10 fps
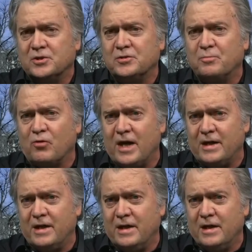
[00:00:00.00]

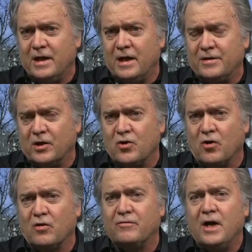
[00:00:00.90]
spread the
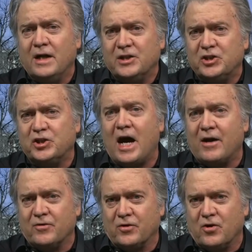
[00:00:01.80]
curve,
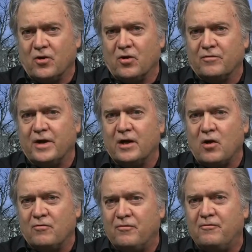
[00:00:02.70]
shatter the curve, and
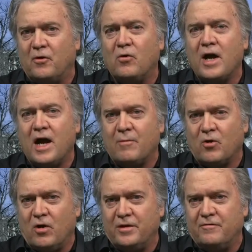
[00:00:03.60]
go full
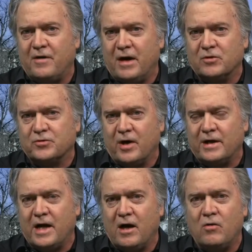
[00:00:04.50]
hammer on the virus right
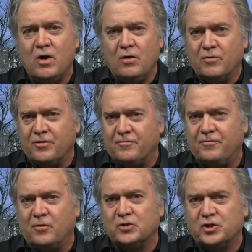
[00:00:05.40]
now with a
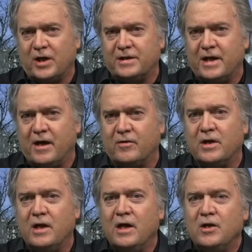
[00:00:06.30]
full shutdown.
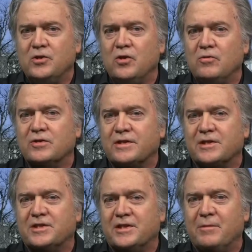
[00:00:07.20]
Use the
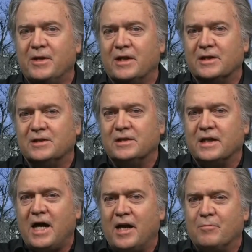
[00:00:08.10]
stimulus to
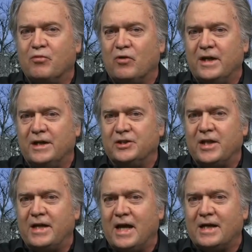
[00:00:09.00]
kind of bridge
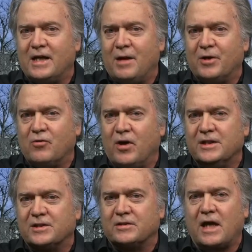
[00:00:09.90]
that economic
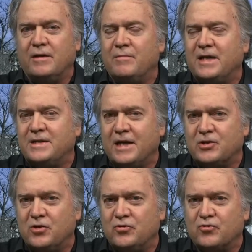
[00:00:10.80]
crisis. It may take
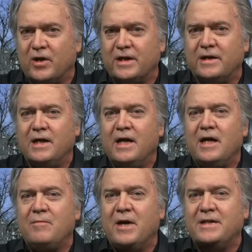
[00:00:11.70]
$2 trillion,
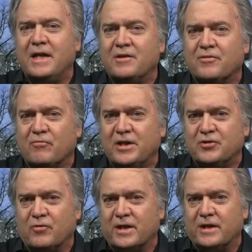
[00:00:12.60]
it may take $3
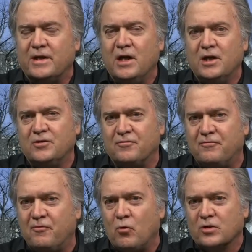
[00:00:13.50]
trillion to
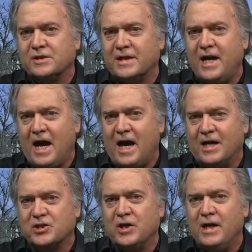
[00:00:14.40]
force
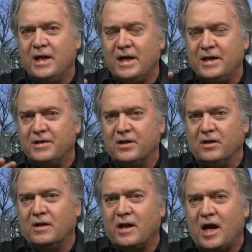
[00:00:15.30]
cash into the
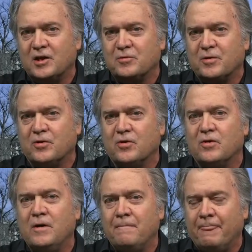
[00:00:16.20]
little
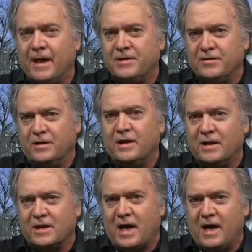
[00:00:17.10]
entrepreneur and to the
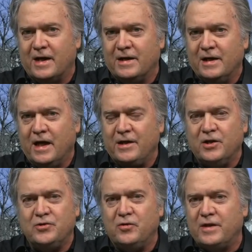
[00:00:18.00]
little guy. And
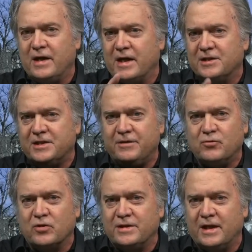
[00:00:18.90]
you do that. You got Steve
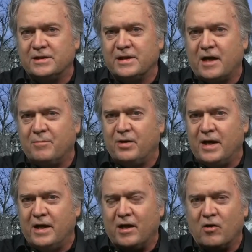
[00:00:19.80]
Cortez has got a
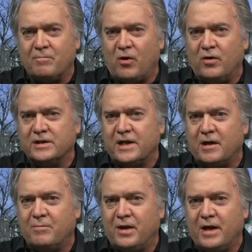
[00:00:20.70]
plan. Eric Bolling's got
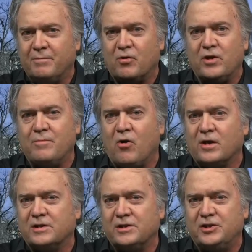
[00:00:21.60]
a plan. Bernie
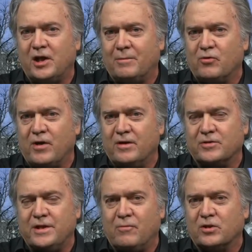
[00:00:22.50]
Marcus's Job
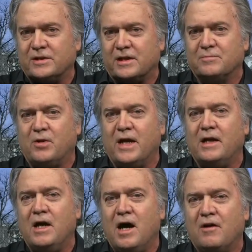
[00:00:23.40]
Creators Networks has a plan
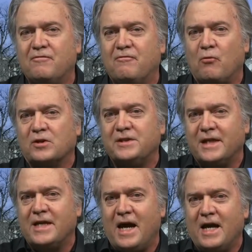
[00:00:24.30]
of
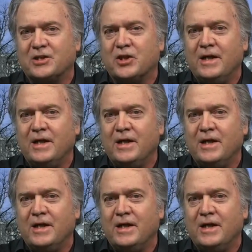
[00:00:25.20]
forcing cash